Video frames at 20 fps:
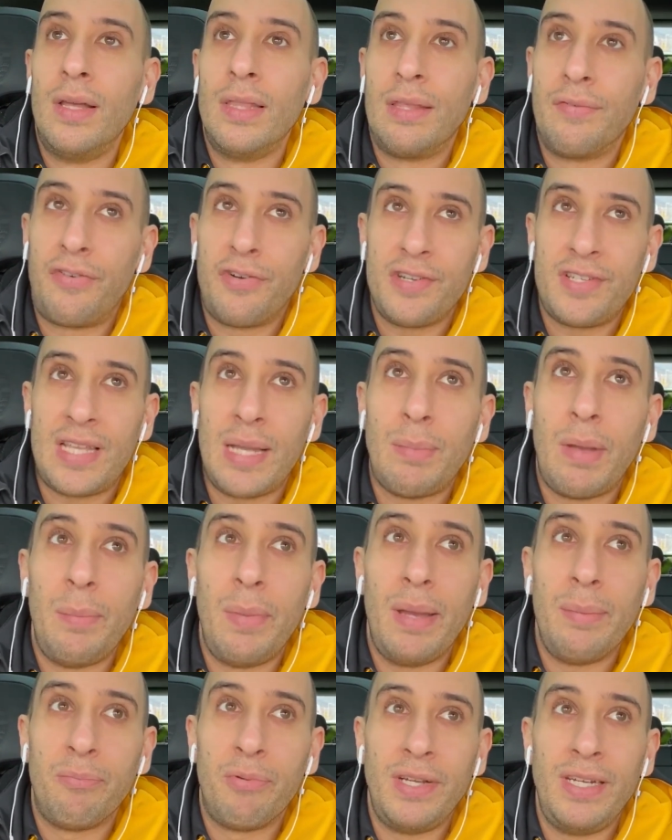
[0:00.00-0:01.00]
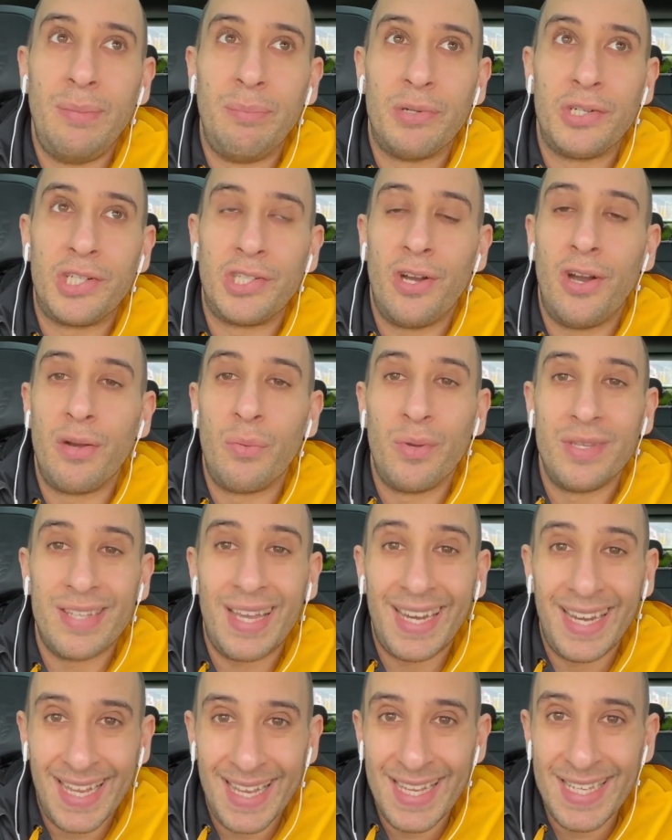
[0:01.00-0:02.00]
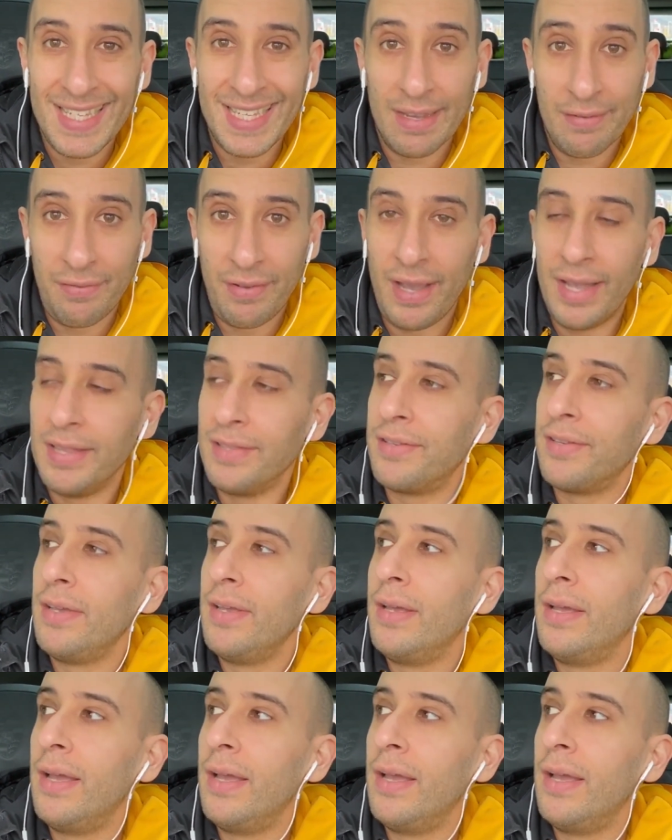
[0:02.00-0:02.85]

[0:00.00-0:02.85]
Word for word: The first time I met Brendan Burchard was at his event